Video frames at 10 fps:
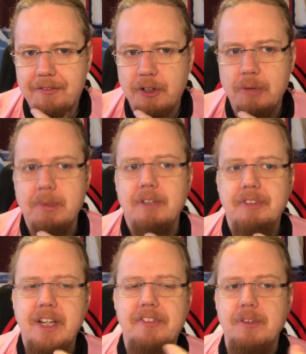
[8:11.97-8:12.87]
Copenhagen
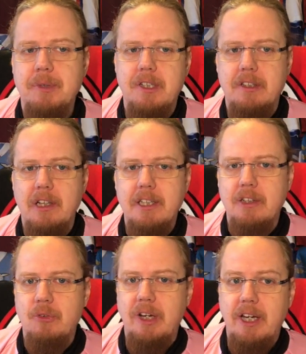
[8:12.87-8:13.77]
gets the win at the
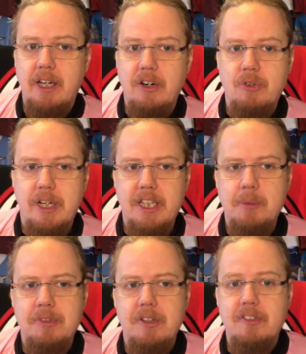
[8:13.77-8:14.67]
Lincoln Red
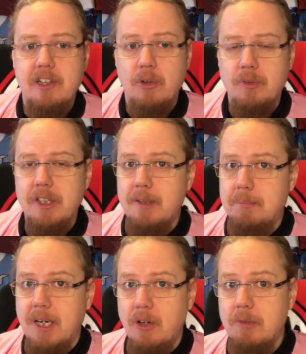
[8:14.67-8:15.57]
Imps and Slovan and
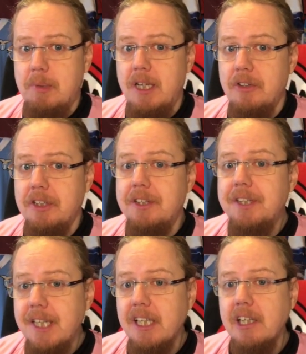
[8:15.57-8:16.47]
PAOK play out a
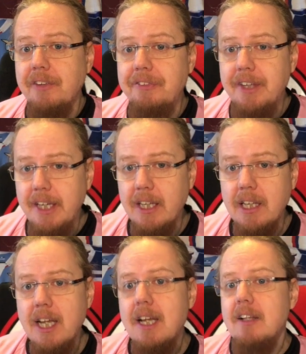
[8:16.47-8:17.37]

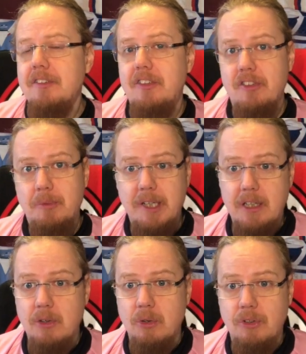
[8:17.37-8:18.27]
nil-nil since away
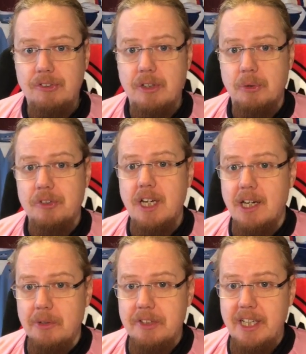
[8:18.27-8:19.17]
goals don't
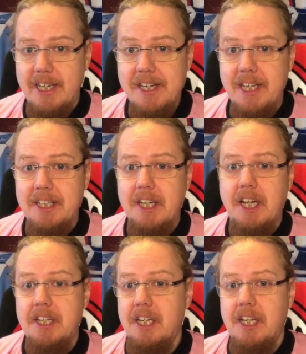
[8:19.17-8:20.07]
count any, any,
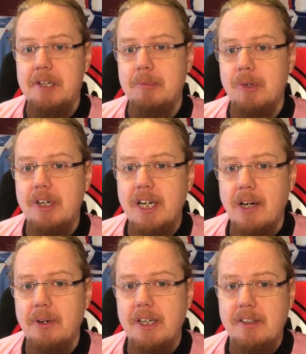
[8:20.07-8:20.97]
any anymore.
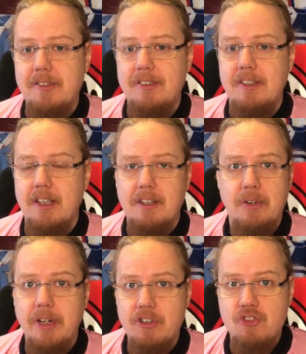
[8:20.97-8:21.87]
Now it's a
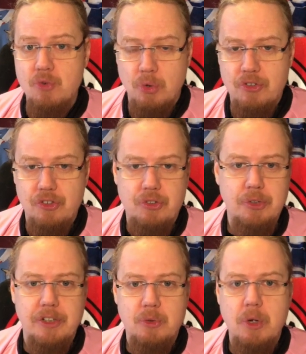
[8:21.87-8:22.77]
direct shoot,
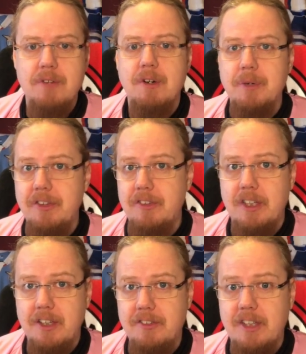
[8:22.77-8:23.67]
shootout. Whoever wins the
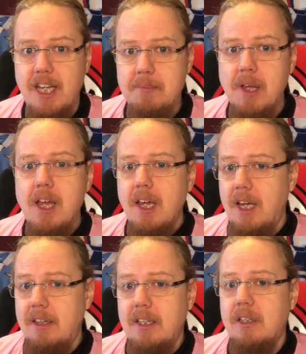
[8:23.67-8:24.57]
next game
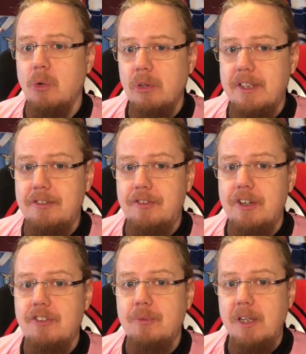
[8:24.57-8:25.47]
and then goal
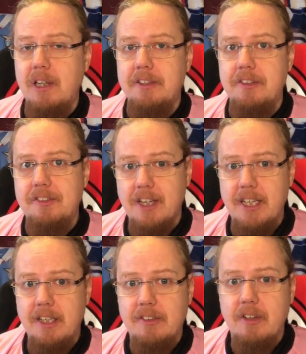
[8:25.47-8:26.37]
difference will
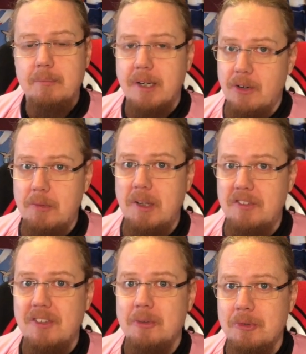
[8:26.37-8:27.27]
decide it. PAOK
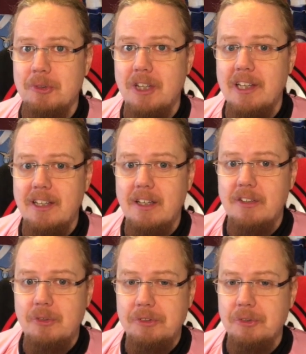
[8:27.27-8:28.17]
plays at home to the uh,
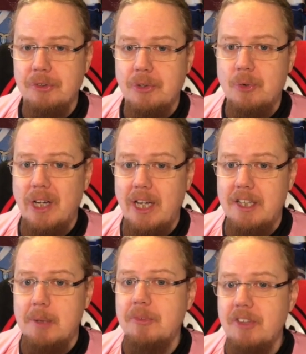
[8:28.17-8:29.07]
to, to, to the Red
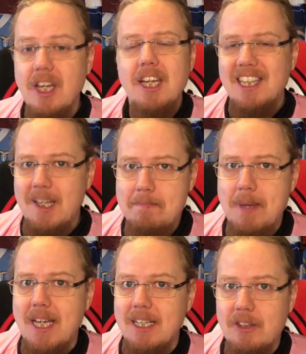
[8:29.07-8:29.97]
Imps. They
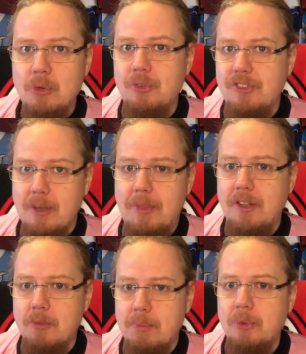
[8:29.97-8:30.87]
better do
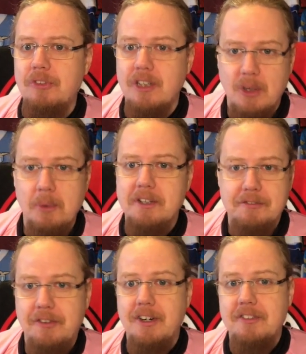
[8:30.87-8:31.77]
something to boost their goal
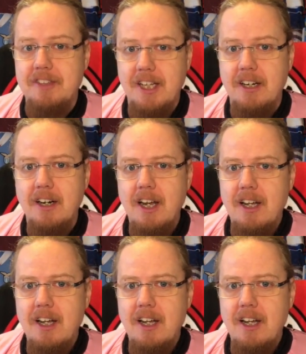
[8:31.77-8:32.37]
difference there.